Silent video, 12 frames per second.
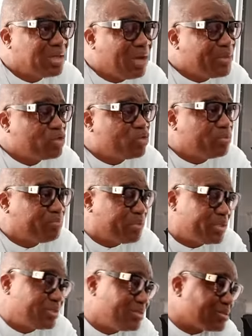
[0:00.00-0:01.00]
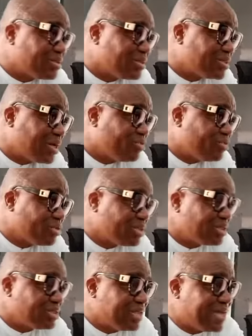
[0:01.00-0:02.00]
I've been doing business in this country
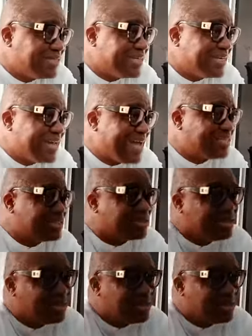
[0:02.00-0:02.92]
since 1990.